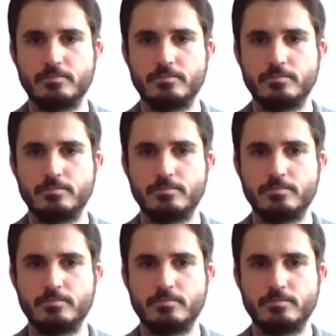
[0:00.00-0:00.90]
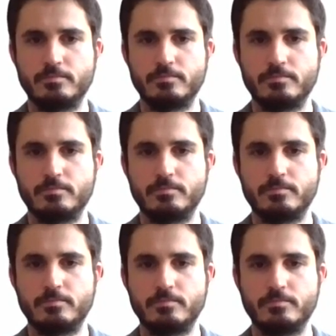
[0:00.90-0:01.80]

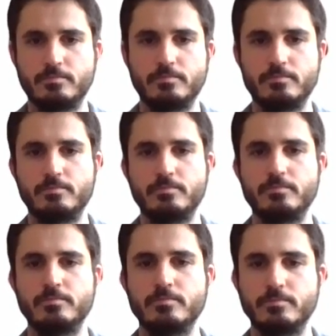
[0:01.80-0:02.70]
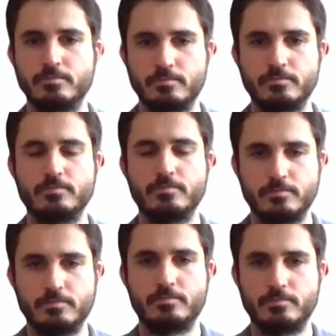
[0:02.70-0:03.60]

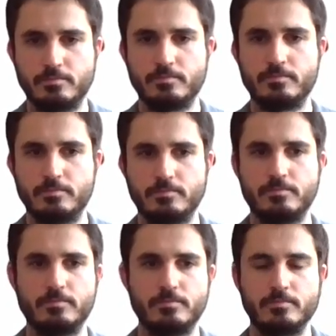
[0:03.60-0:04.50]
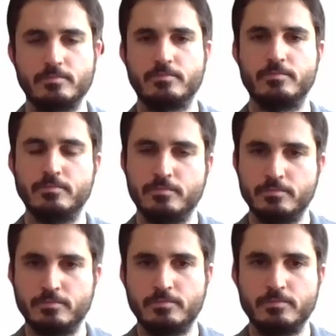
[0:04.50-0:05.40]

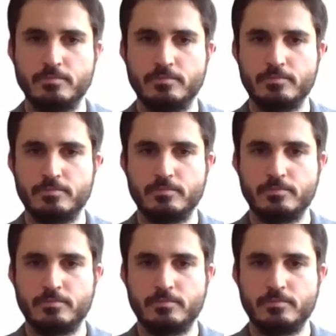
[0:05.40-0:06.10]
This person isn't speaking.